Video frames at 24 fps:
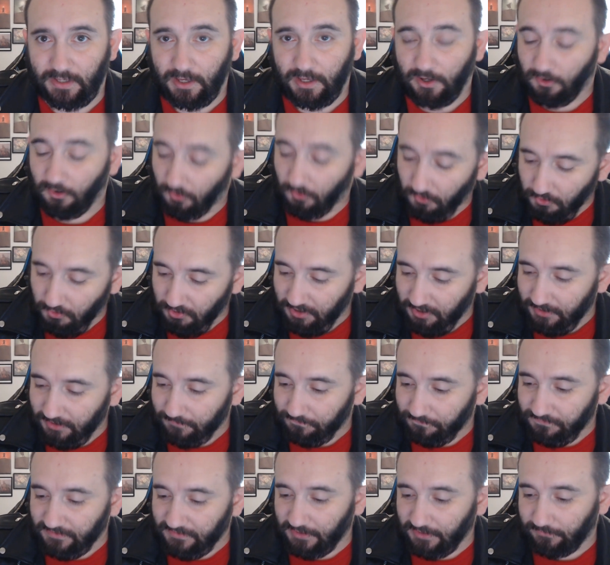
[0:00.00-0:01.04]
Or,
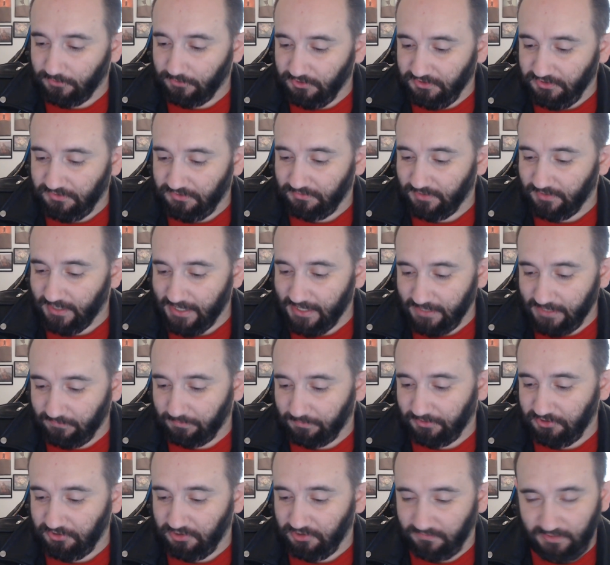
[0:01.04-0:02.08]
if you just have a bunch
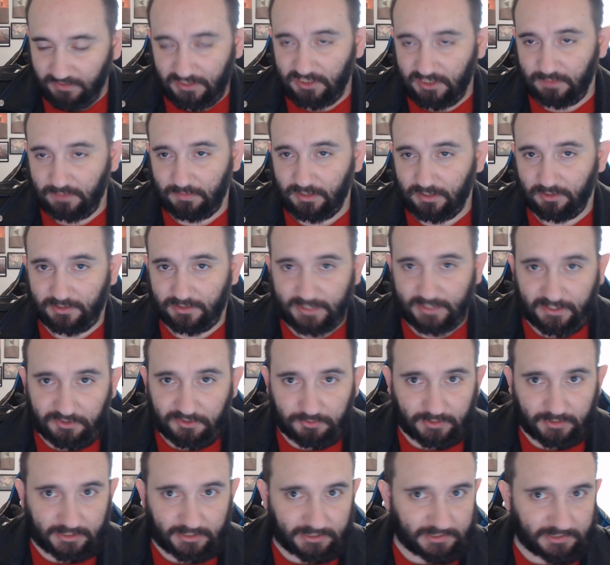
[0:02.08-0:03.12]
of ETB or death
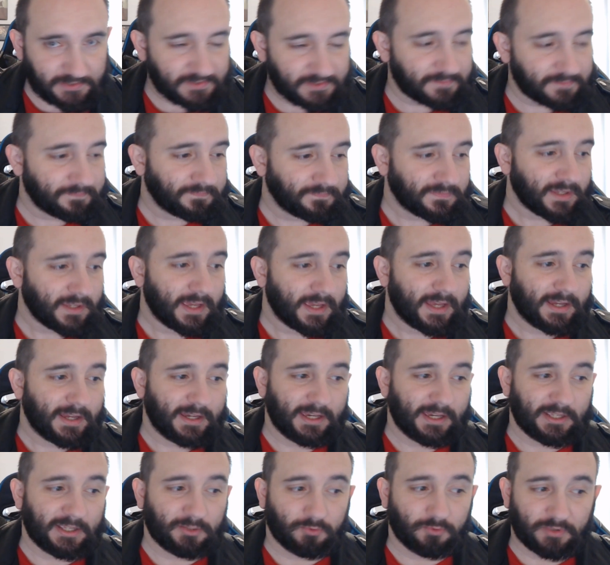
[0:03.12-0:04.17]
triggers,
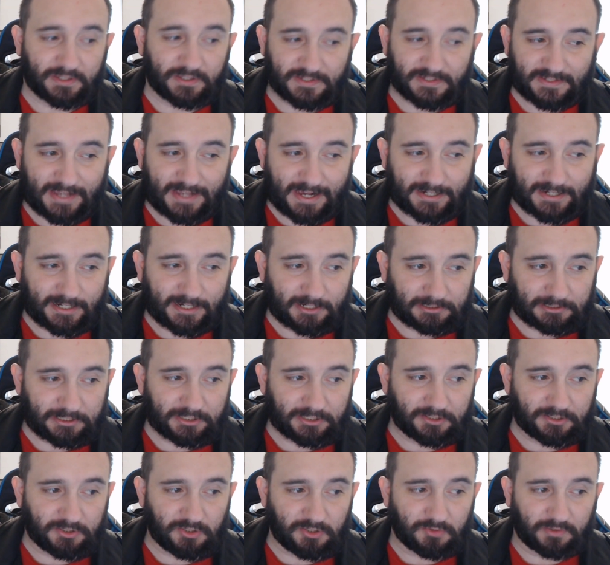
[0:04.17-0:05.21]
with a sack outlet,
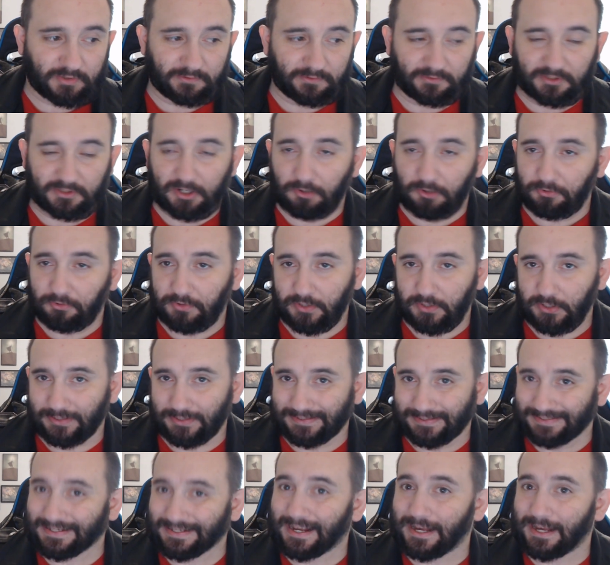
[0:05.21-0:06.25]
you can go through your
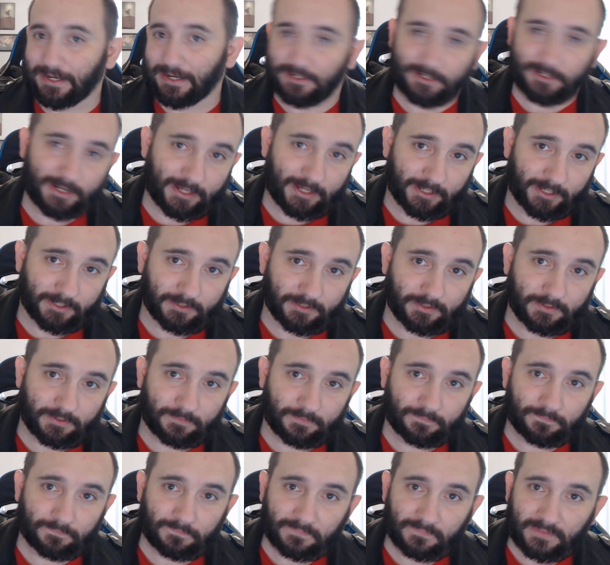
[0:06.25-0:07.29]
entire hand.
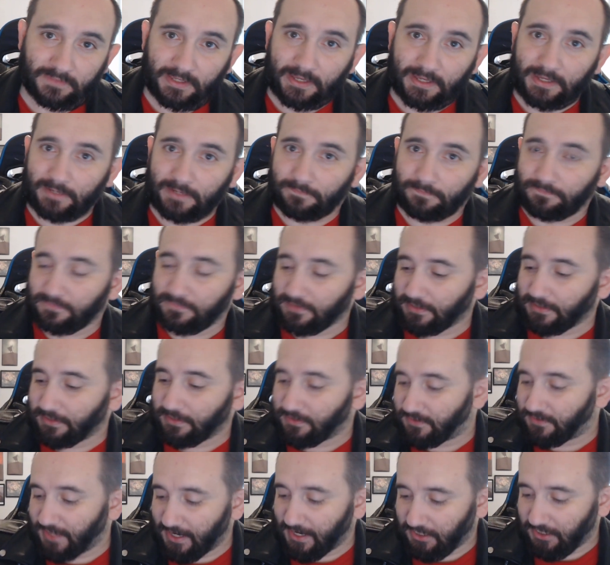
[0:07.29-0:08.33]

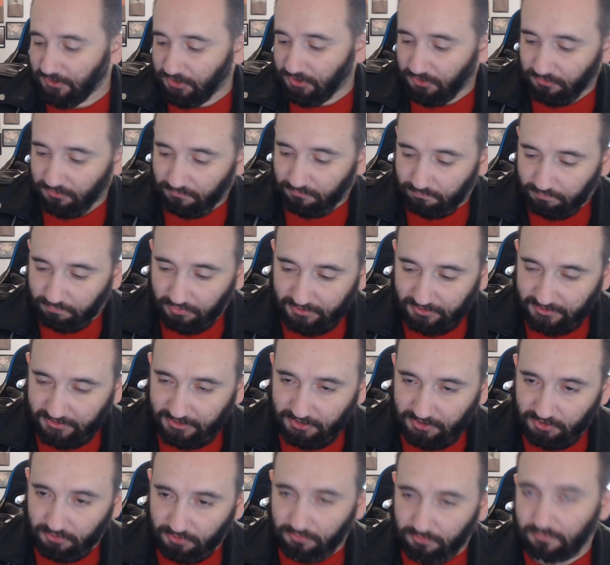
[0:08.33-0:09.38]
Sack a dude, put in a
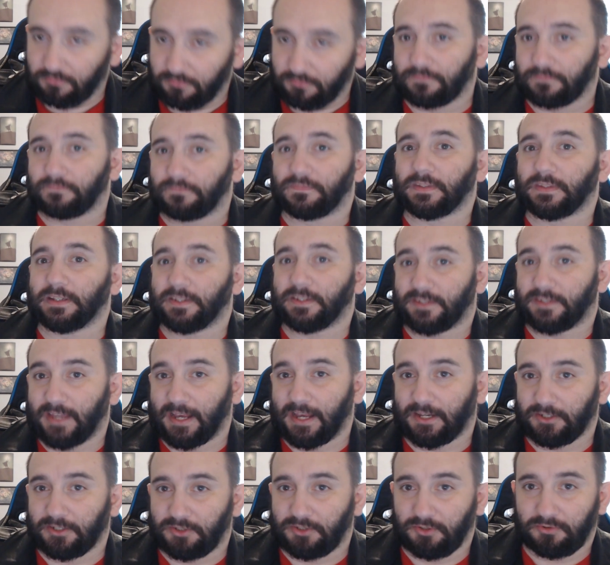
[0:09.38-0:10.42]
dude. Sack a
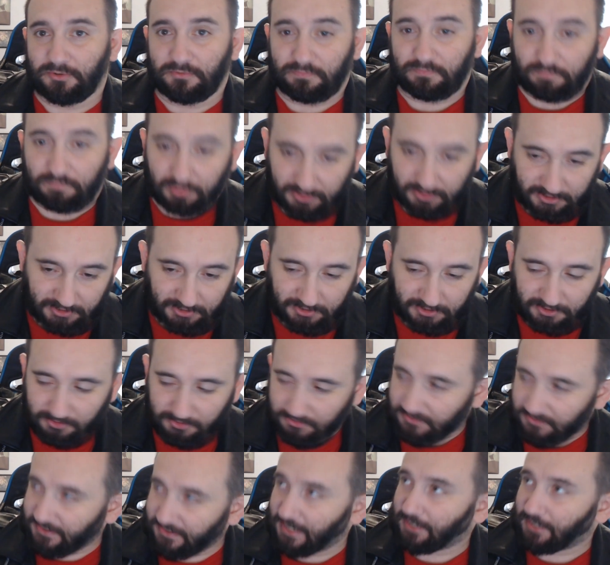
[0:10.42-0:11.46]
dude, put in a dude.
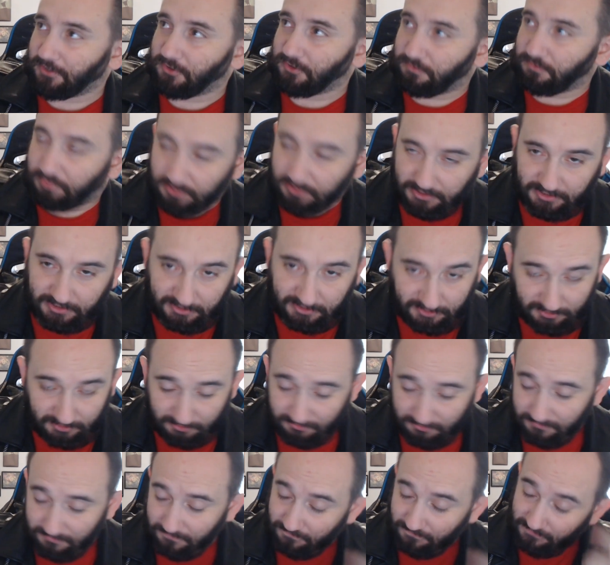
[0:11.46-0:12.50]
Sack a dude, put in a dude,
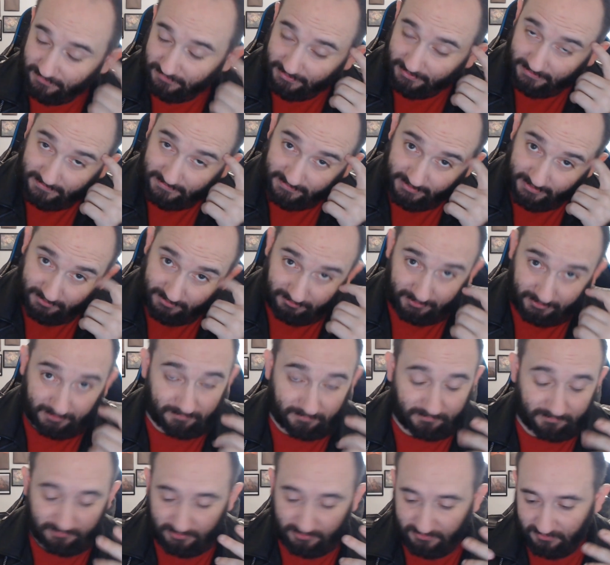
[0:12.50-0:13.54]
etc.
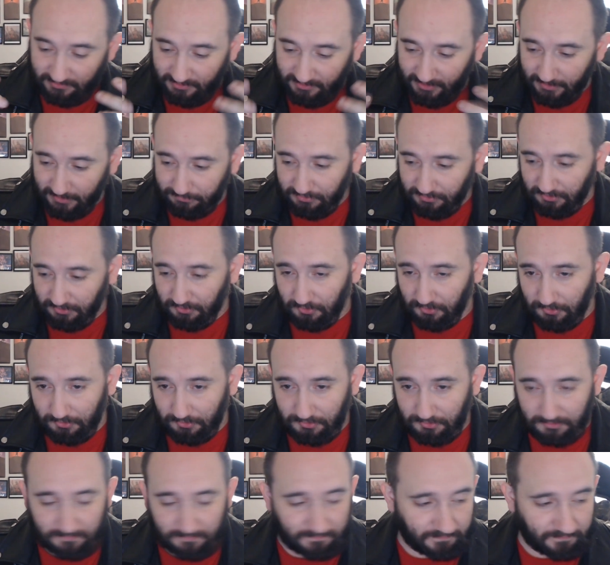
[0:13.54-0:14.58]
Just dump your
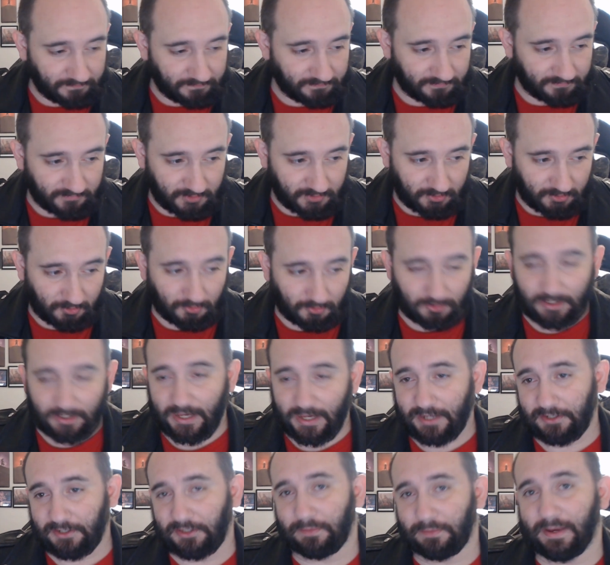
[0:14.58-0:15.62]
whole hand on
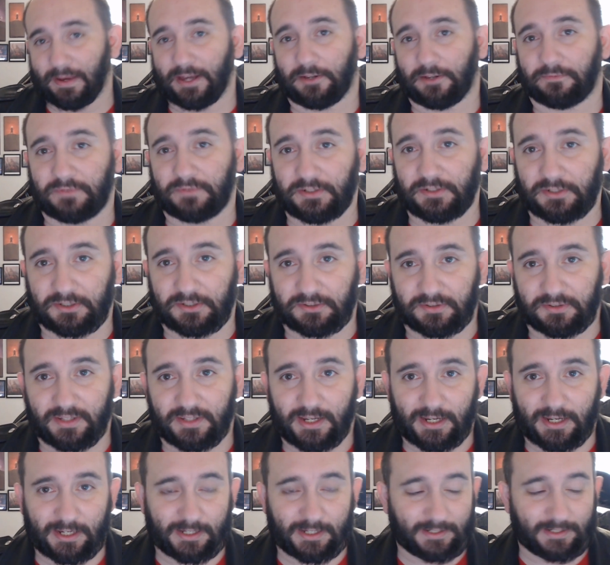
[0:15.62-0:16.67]
the battlefield
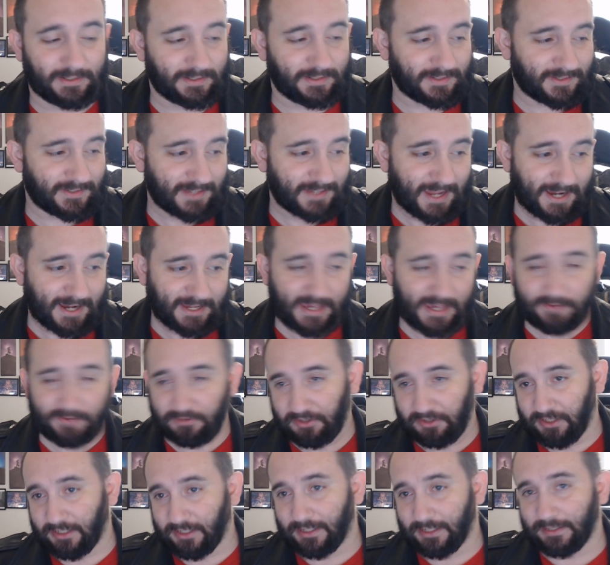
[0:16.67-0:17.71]
and sack everything
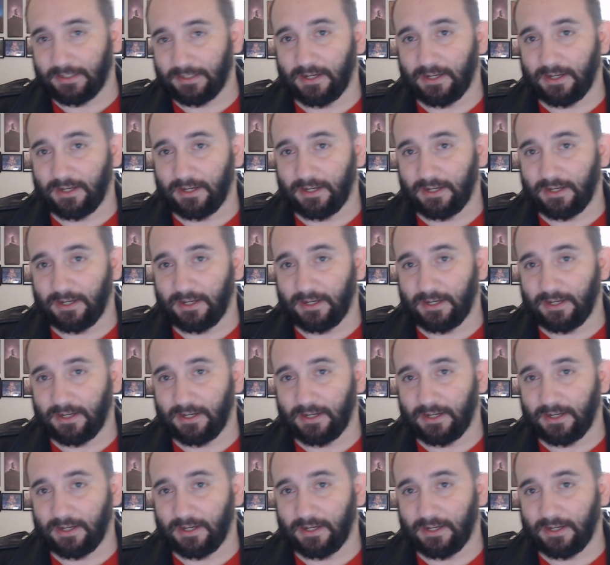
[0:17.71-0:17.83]
in there.